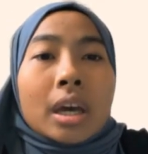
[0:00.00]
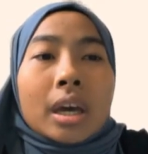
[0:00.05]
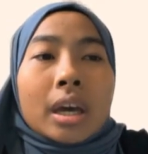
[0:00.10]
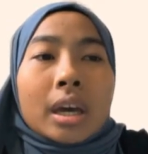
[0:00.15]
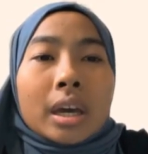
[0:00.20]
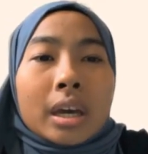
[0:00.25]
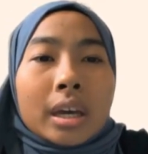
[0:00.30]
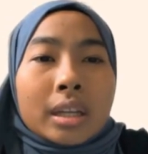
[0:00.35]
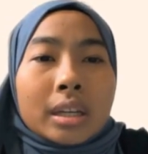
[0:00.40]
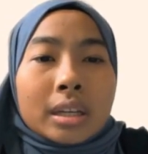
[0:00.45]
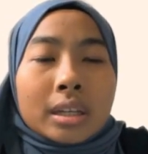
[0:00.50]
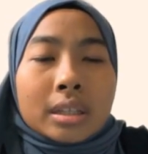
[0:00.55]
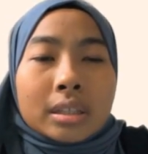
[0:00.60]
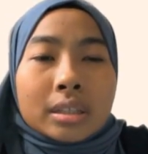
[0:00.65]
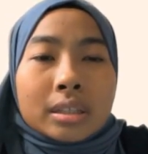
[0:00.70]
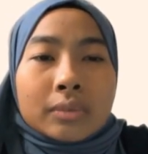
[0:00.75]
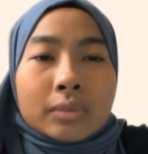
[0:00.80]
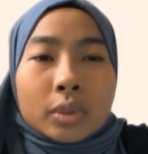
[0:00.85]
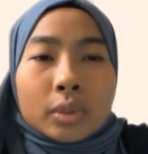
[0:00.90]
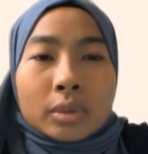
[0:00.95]
and
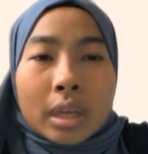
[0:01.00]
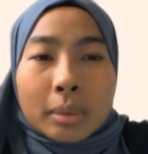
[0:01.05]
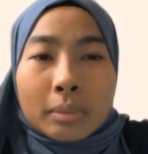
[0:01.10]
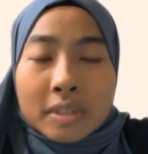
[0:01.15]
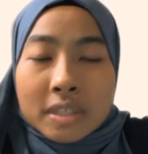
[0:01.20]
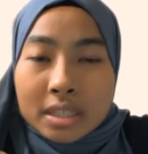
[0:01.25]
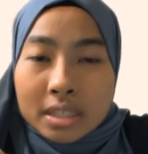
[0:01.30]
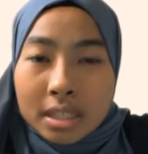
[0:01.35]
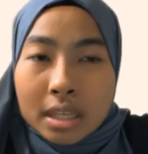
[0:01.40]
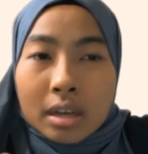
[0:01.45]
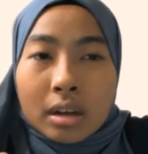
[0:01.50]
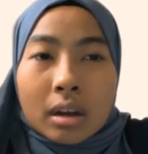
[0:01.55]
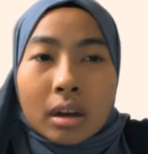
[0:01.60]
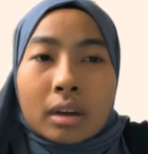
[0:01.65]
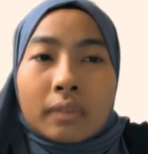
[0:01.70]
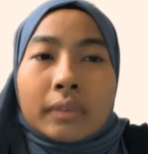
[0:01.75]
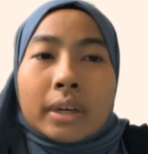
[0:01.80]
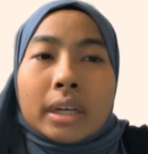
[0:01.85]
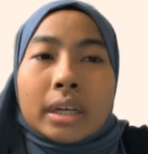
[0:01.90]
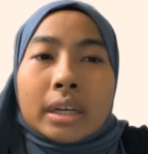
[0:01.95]
a fuel efficiency
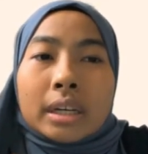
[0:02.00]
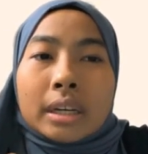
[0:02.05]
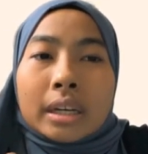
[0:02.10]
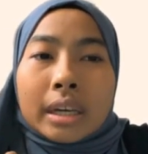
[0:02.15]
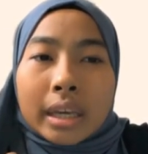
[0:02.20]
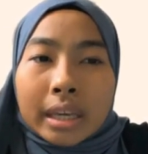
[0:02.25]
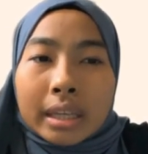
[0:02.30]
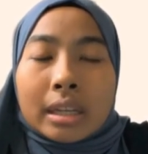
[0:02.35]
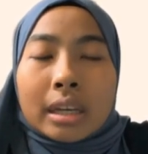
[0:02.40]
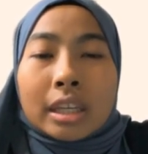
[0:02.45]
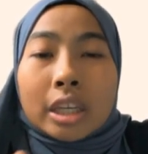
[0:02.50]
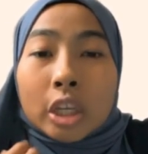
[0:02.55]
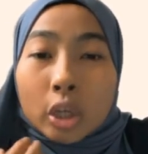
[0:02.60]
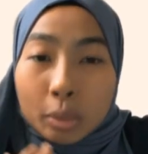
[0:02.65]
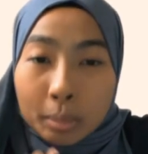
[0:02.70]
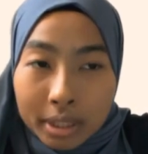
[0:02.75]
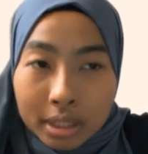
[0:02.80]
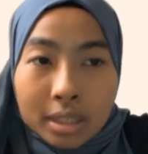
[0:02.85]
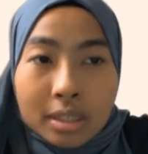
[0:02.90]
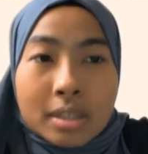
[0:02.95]
of 8
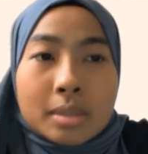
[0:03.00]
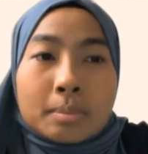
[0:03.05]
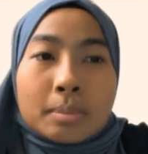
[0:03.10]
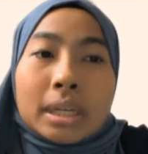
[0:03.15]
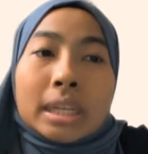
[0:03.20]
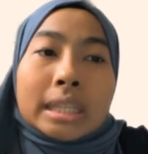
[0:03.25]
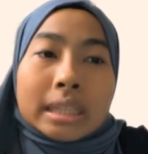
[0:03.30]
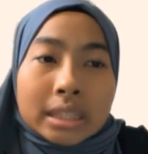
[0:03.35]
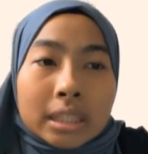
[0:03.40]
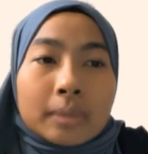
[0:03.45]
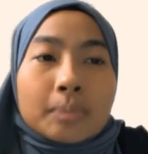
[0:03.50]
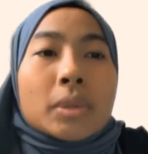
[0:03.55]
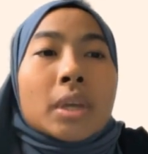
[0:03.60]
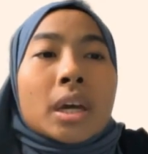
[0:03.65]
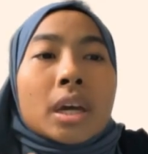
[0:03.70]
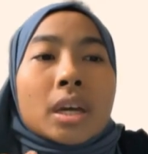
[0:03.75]
kilometers per liter.